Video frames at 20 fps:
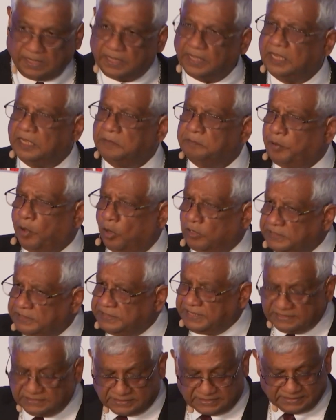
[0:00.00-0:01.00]
in
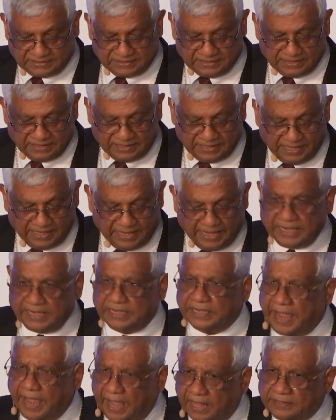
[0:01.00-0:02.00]
politics, in
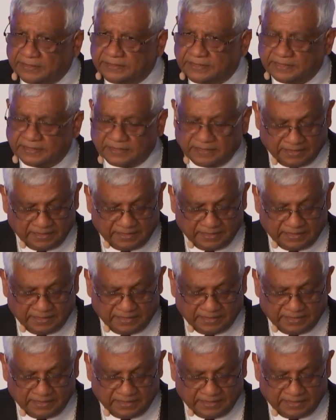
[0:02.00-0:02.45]
health,